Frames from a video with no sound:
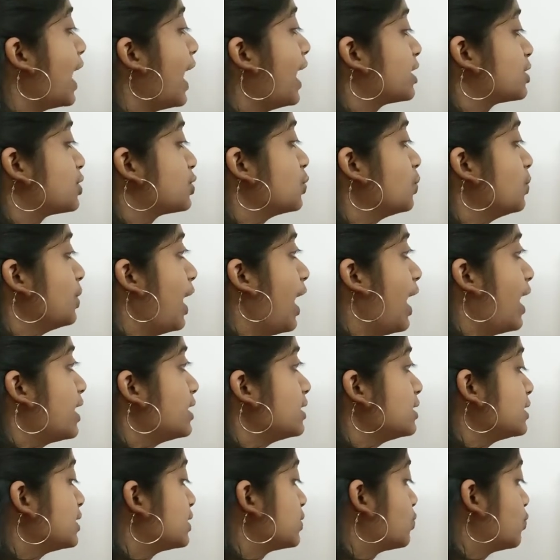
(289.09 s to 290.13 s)
as soon
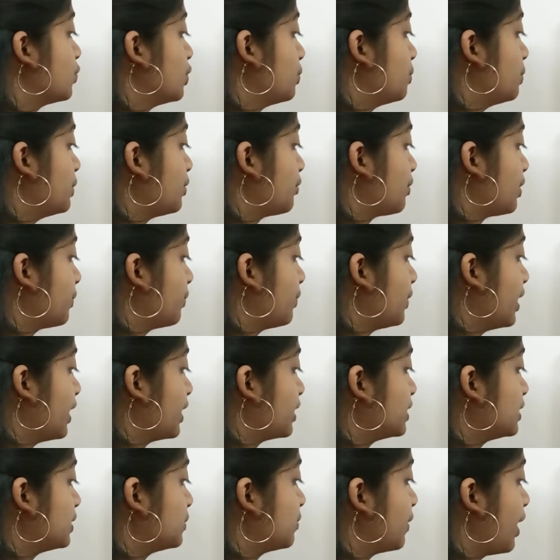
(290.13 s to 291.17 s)
as will be
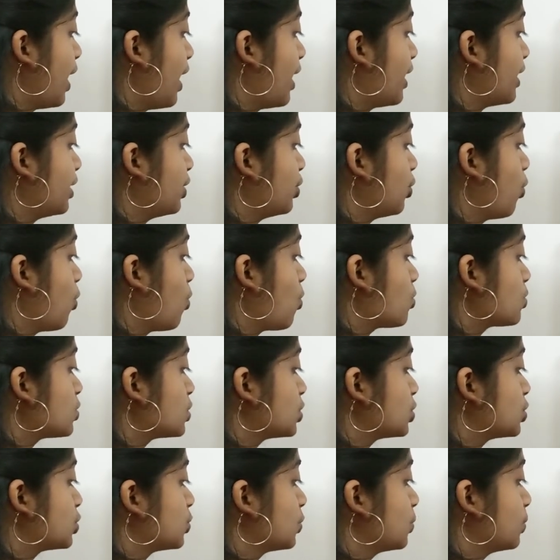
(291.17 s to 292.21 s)
replaced by no
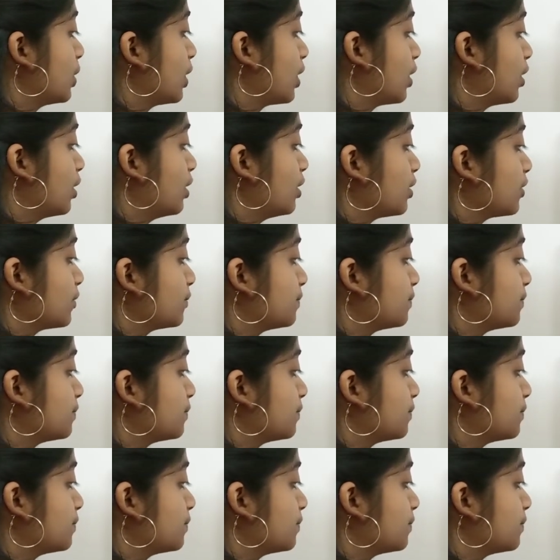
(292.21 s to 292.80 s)
sooner.